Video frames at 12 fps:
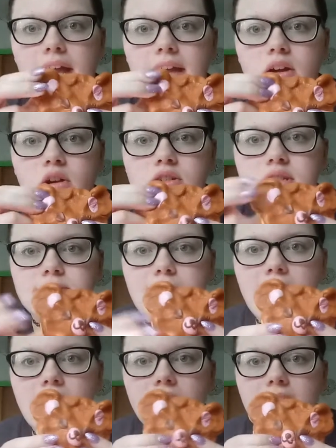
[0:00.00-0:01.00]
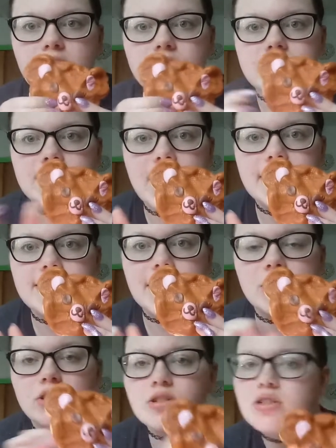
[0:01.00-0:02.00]
her smell and her scent
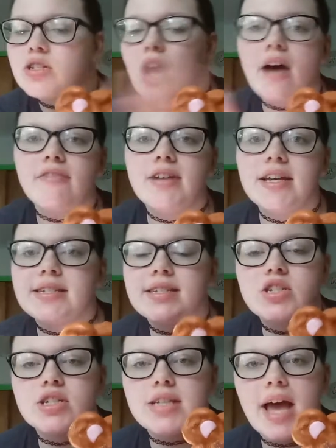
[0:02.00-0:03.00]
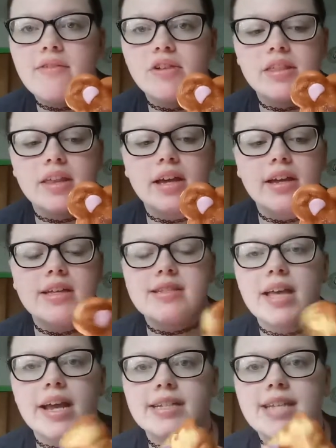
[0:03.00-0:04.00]
and her softness, just everything is
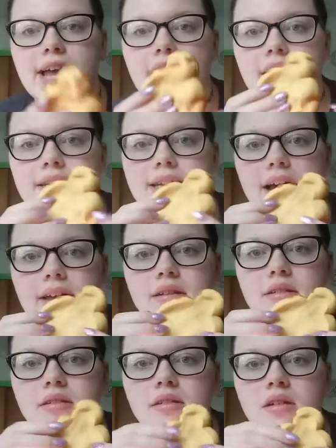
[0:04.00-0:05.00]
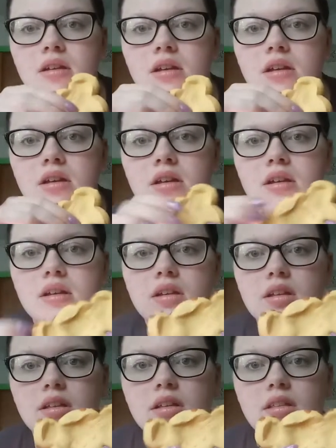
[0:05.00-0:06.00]
like a 10 out of 10.
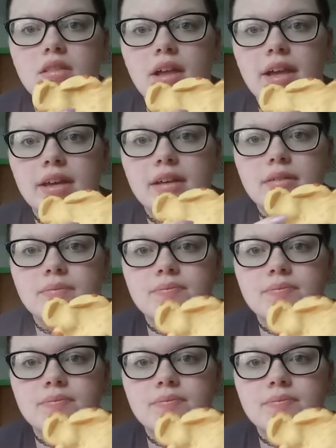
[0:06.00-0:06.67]
Like,